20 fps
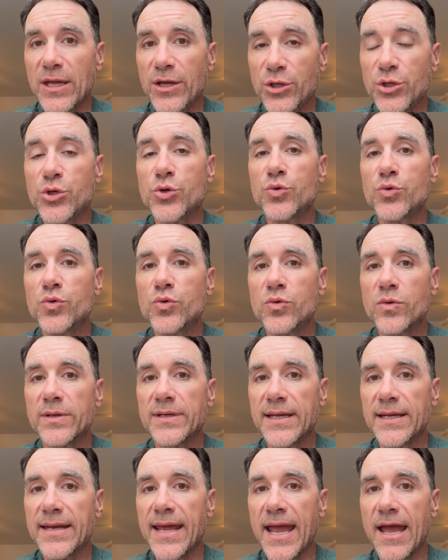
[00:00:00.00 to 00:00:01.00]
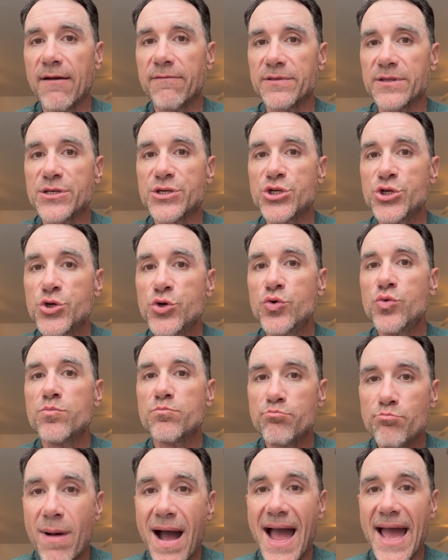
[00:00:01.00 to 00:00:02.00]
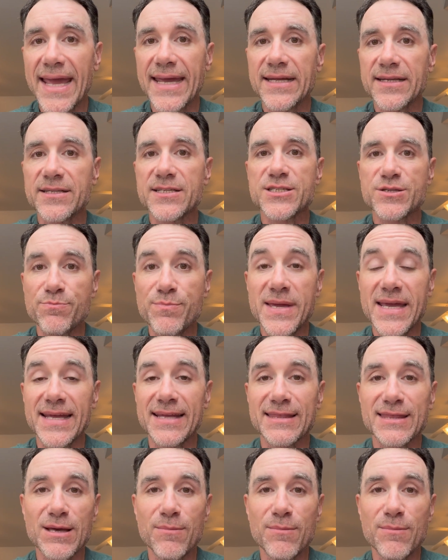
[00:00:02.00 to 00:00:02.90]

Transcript: you can have the two minds meet,